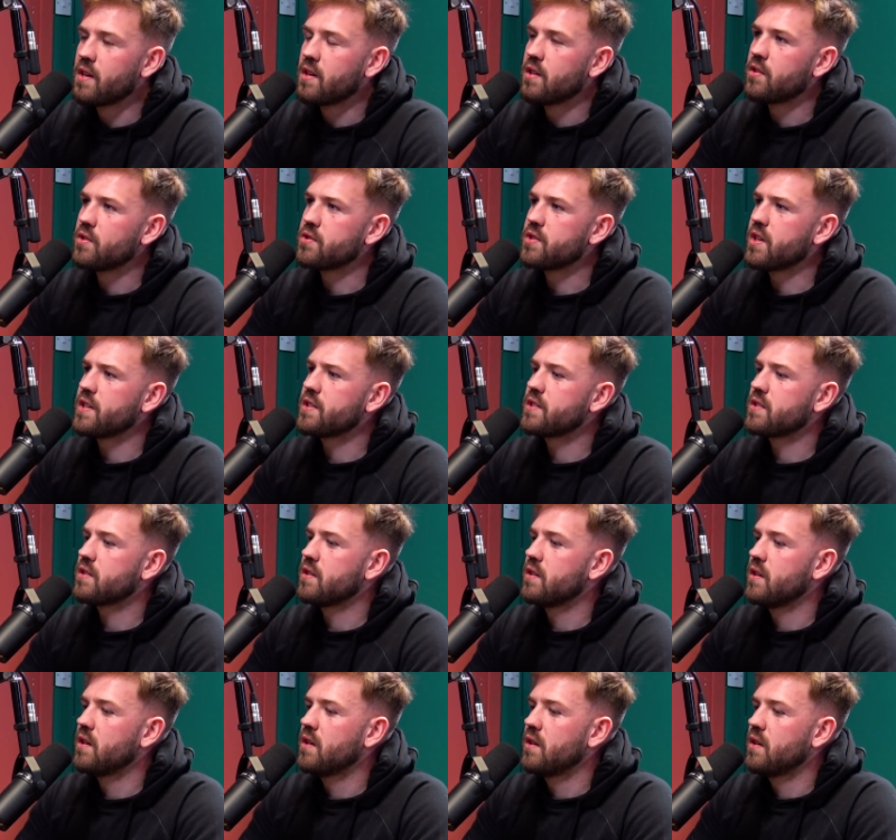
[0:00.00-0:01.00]
there's this
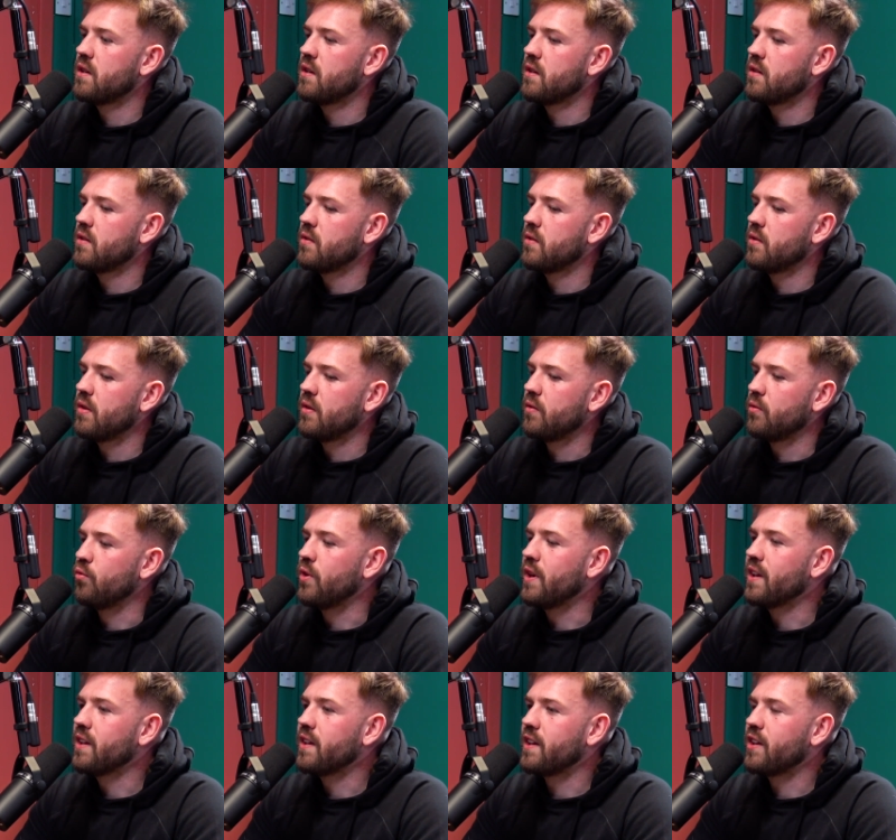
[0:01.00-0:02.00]

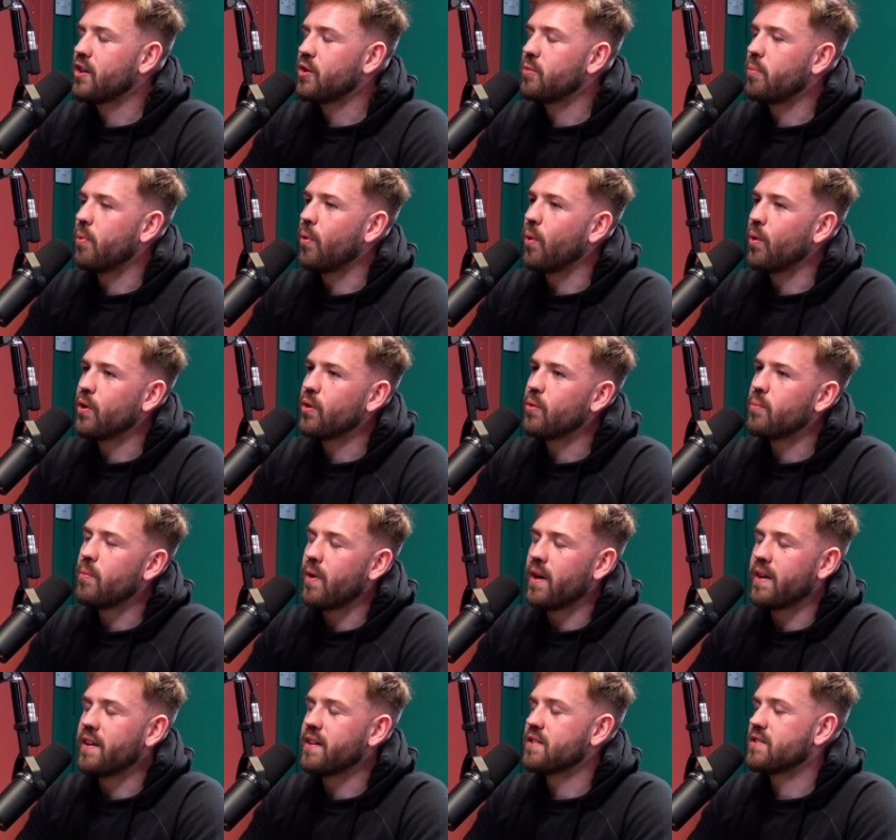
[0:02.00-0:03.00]
really good poem
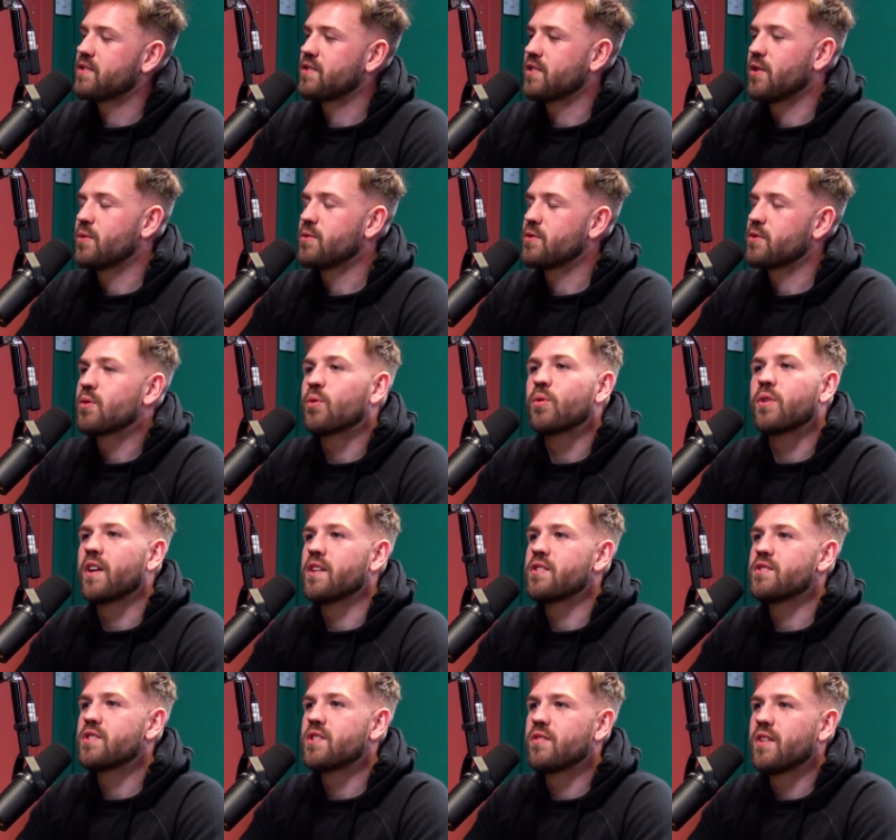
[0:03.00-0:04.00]
and it sounds so
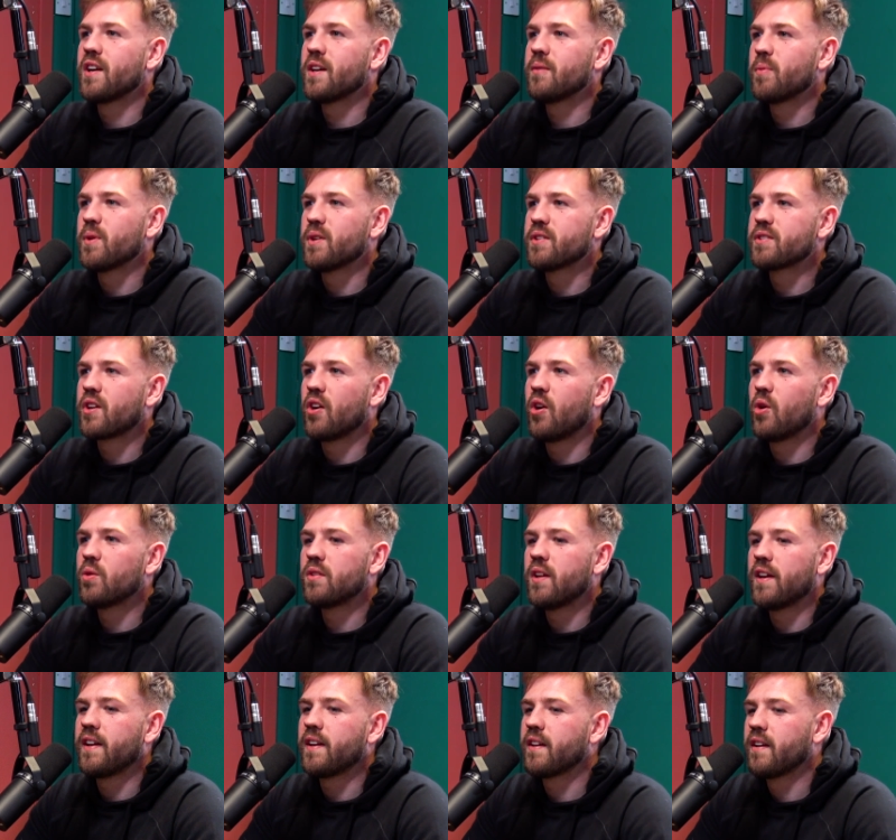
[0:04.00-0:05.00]
cringy, right? But it's called
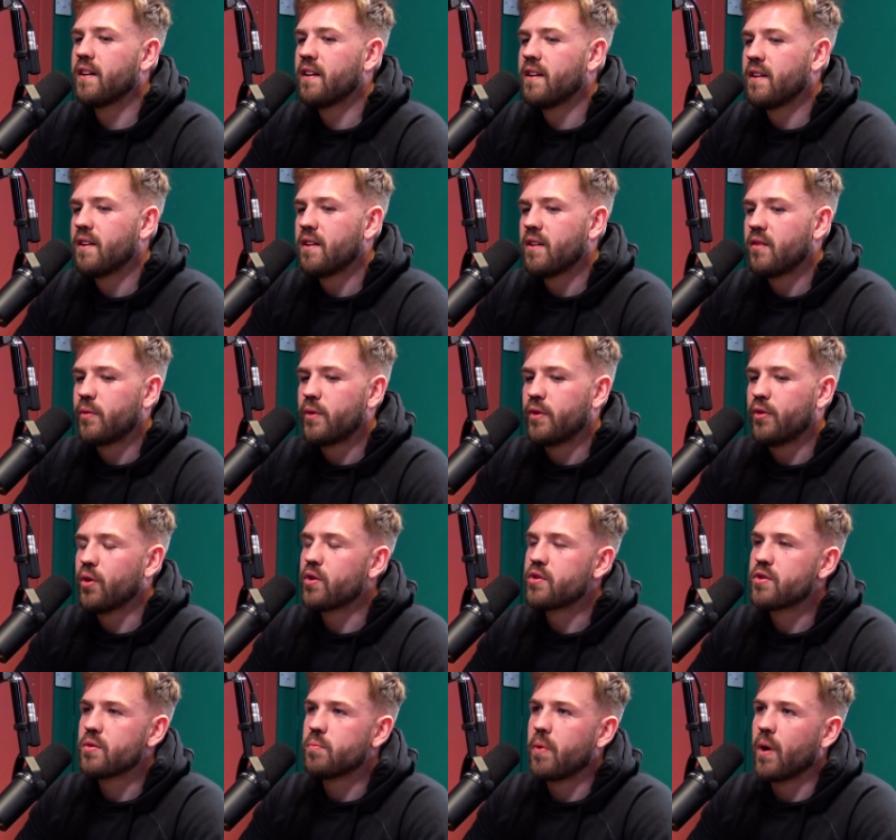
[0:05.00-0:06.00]
like
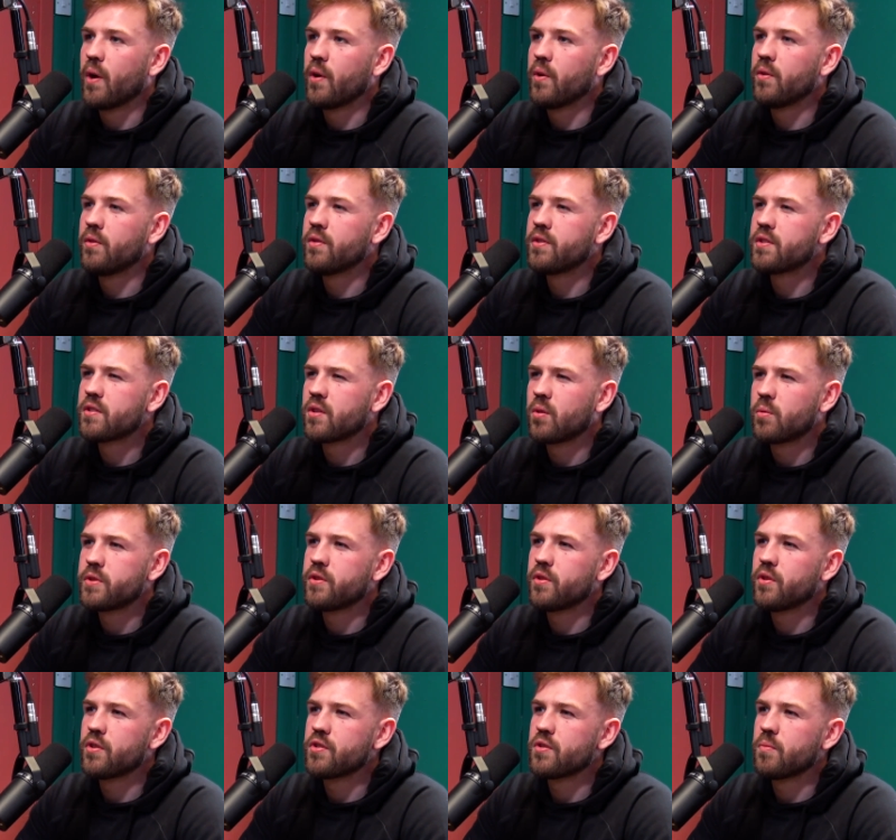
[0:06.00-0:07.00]
200 pounds is always
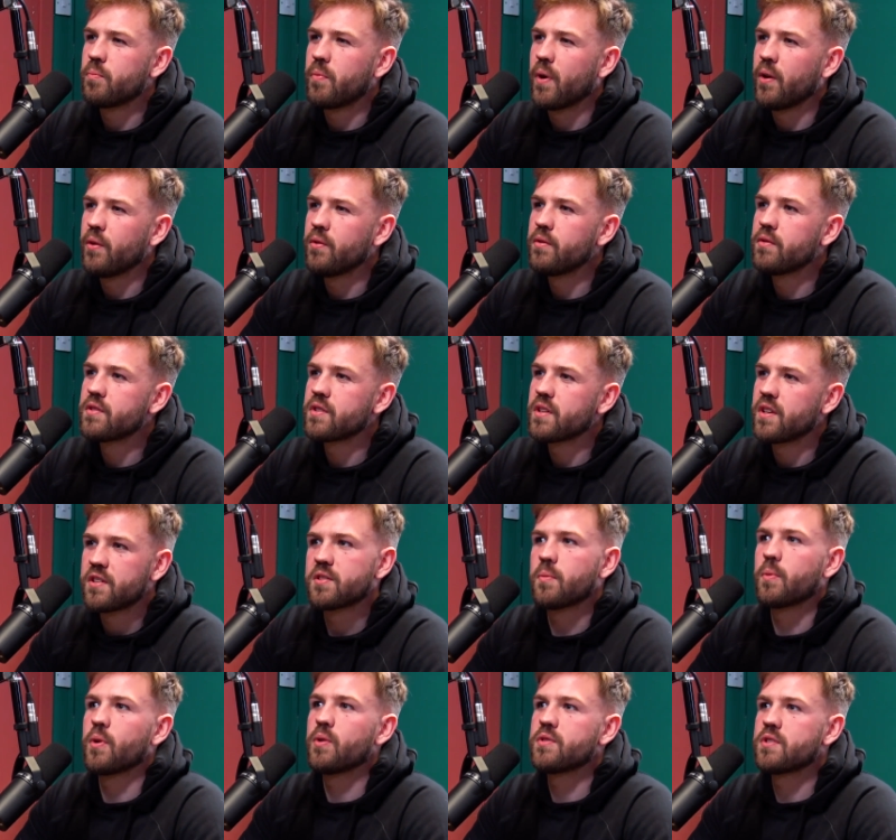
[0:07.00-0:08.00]
200 pounds and it's
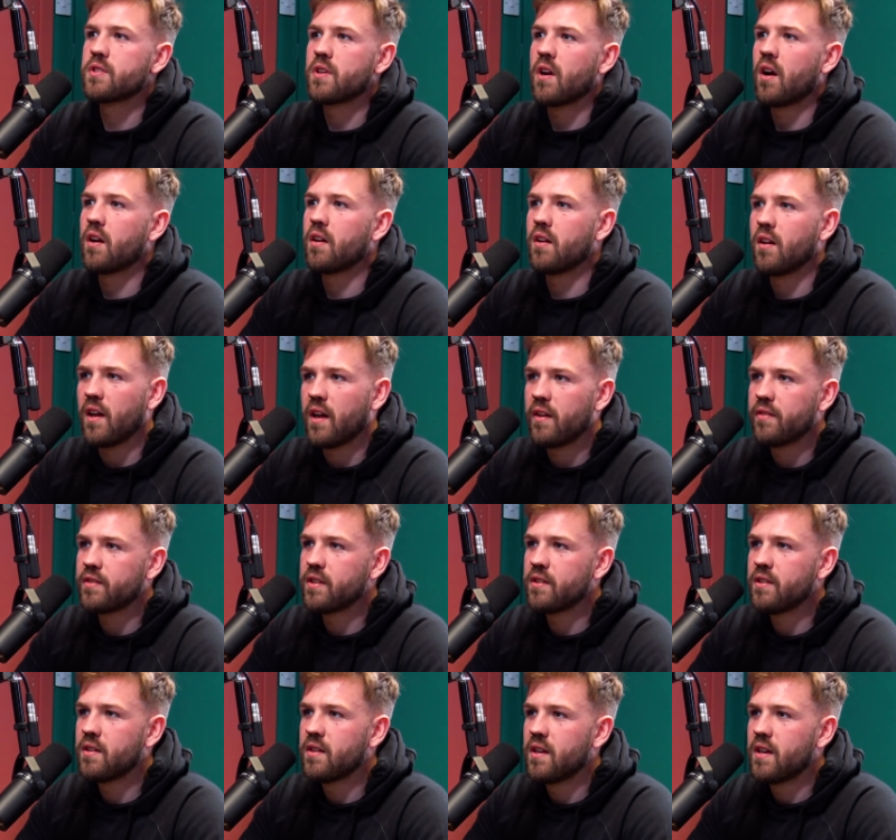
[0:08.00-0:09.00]
about starting lifting